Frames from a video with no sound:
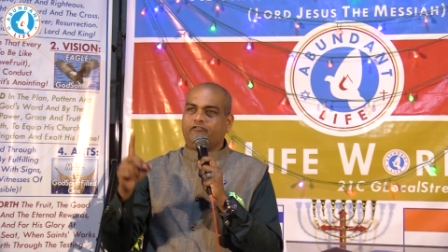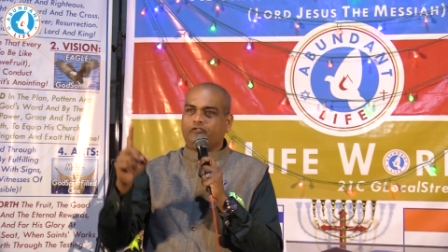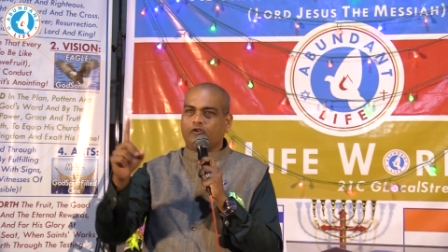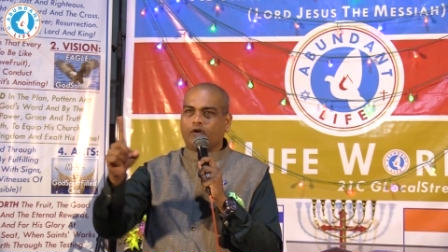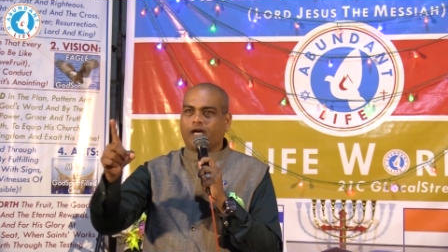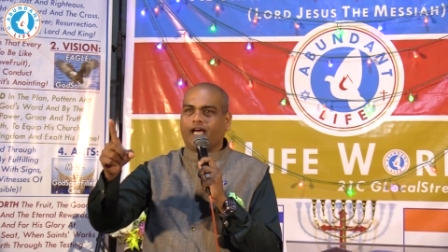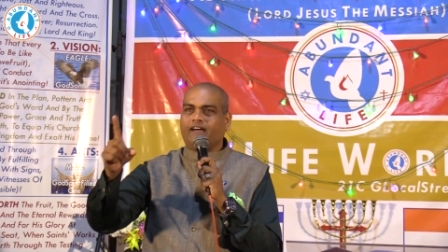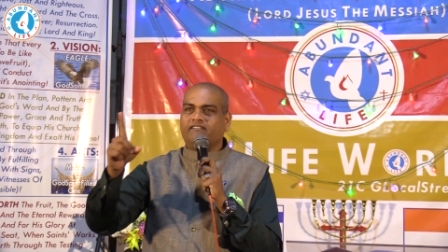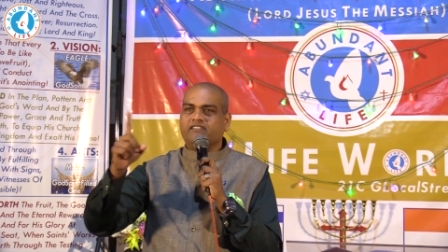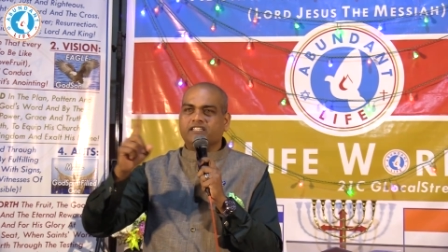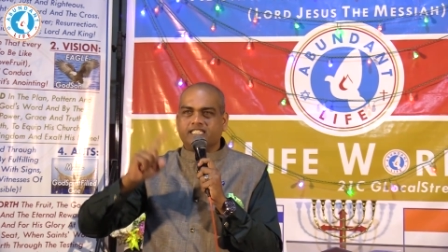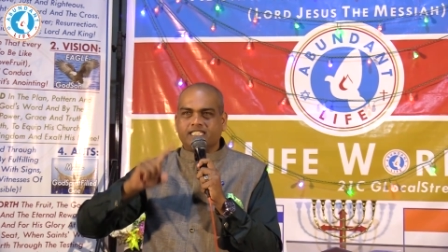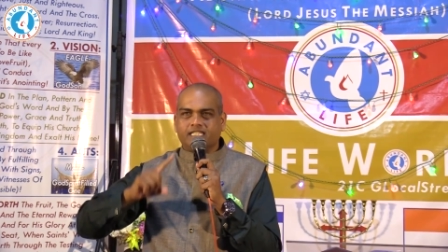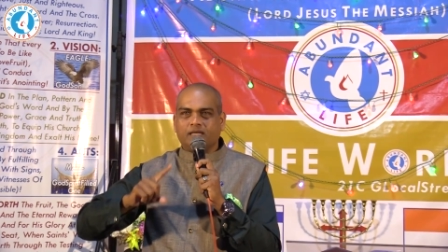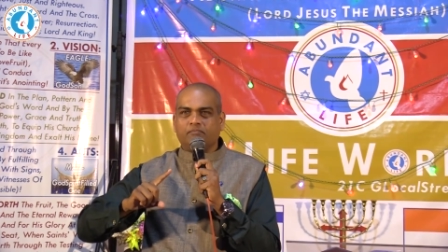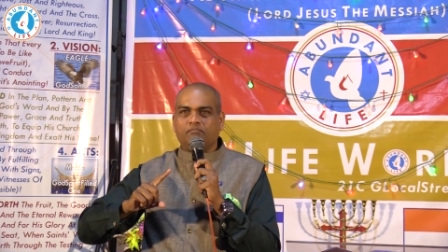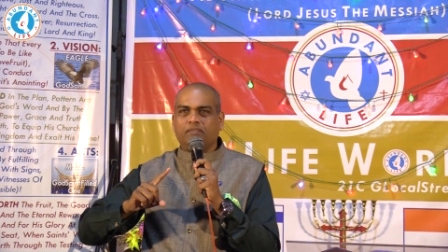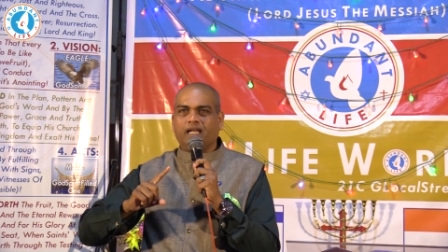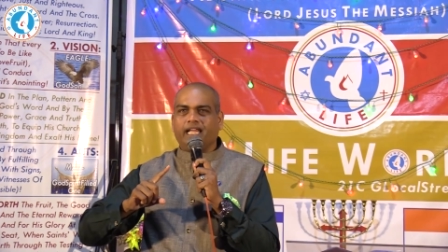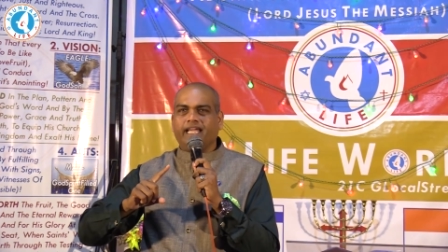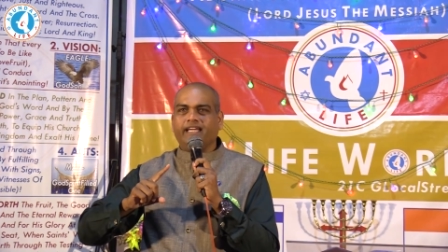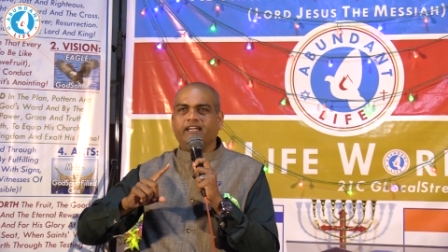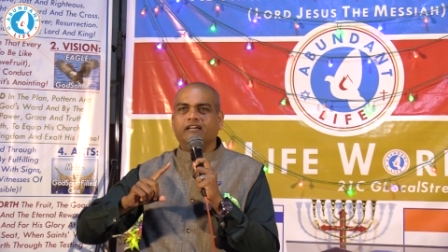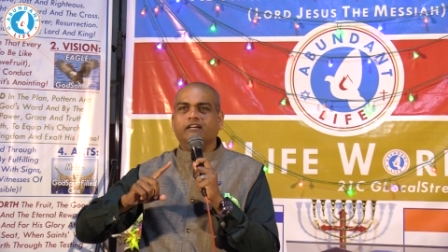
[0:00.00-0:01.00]
if you have a
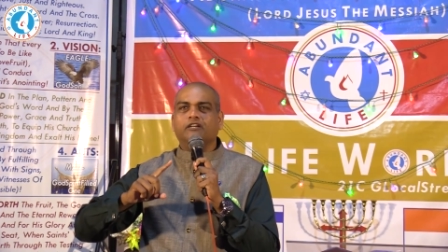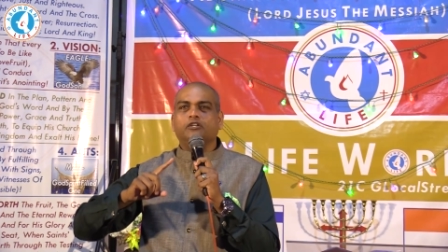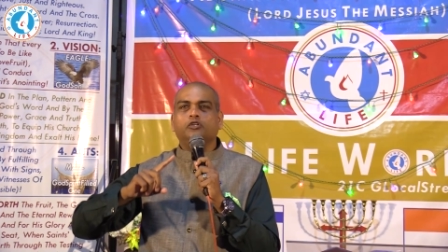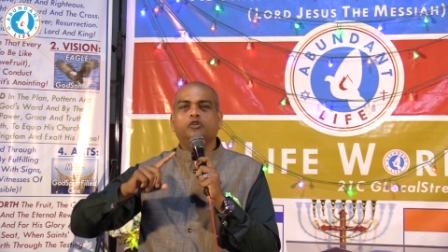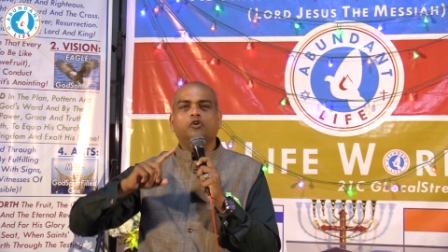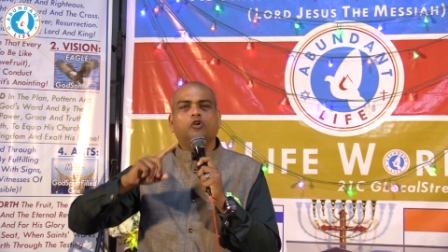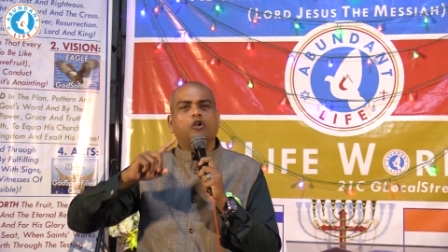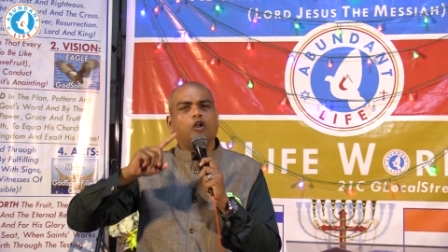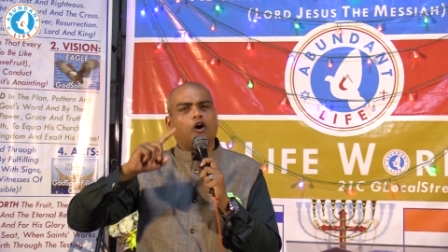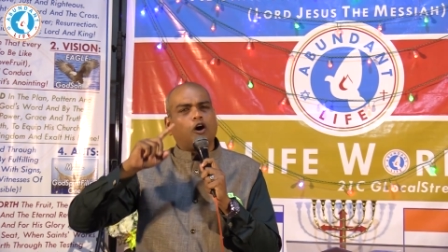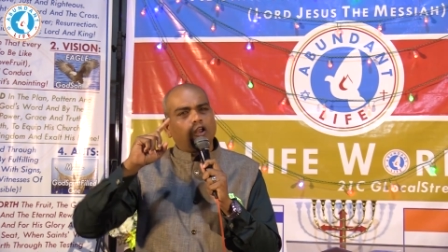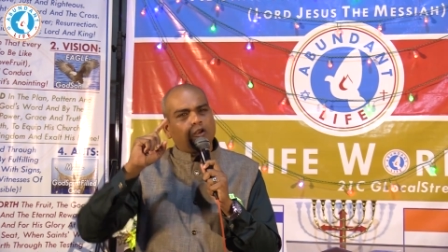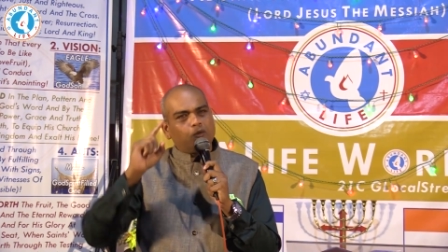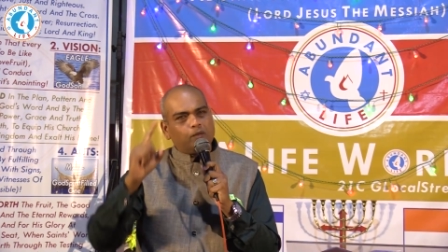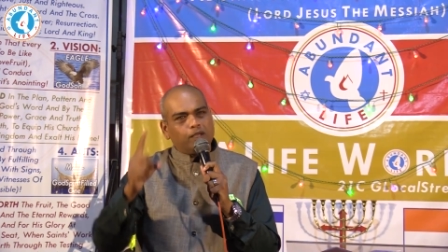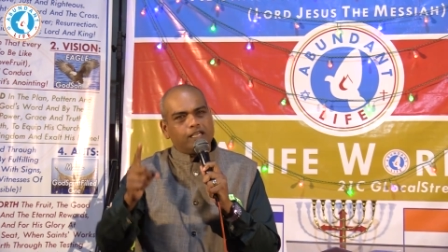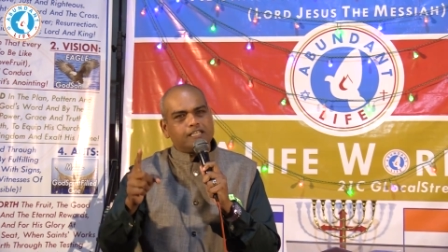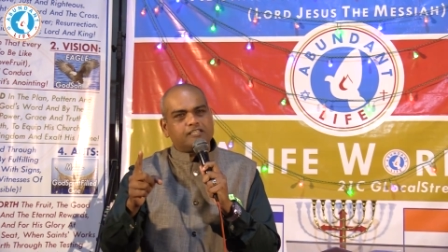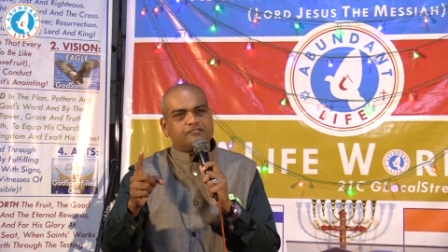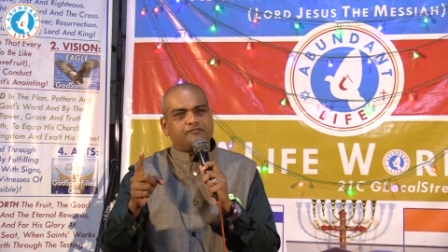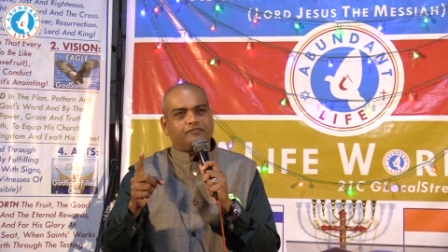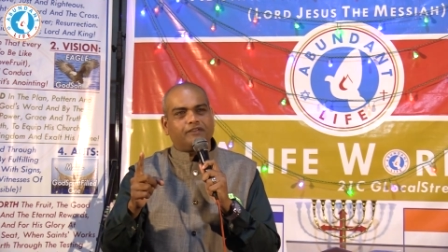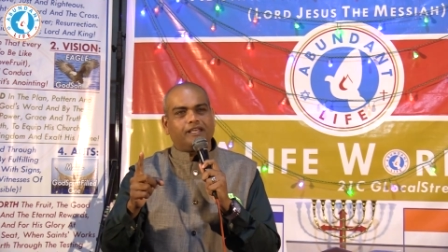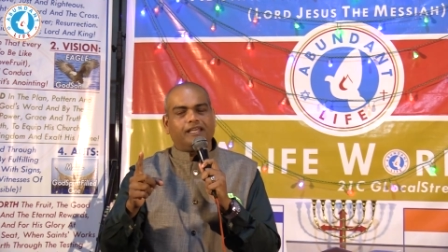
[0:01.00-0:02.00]
sibling you'll
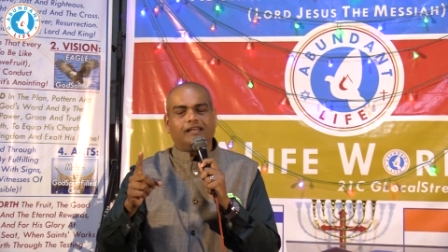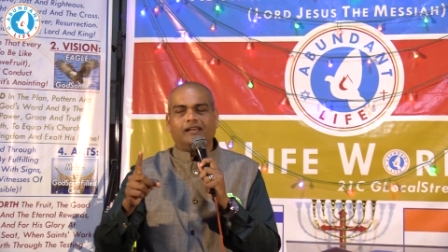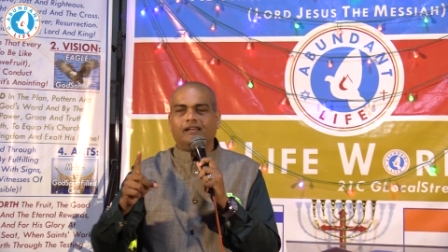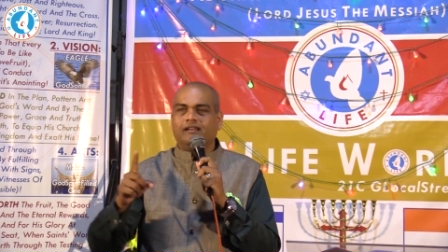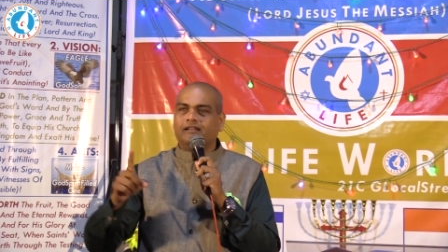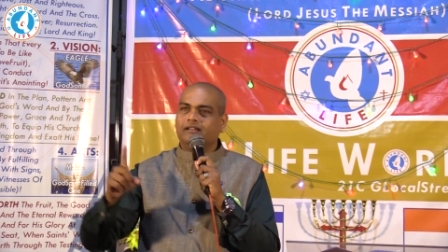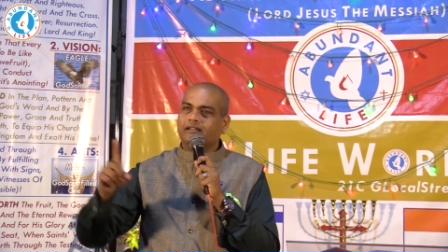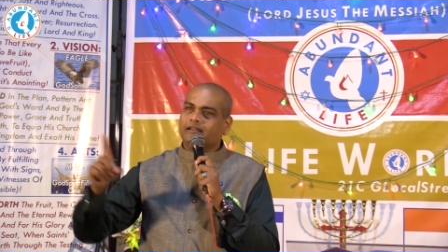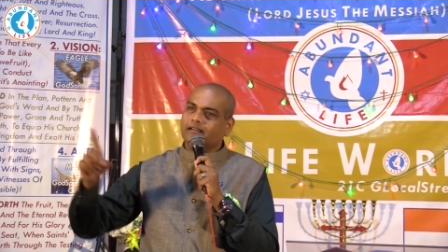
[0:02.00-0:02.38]
always feel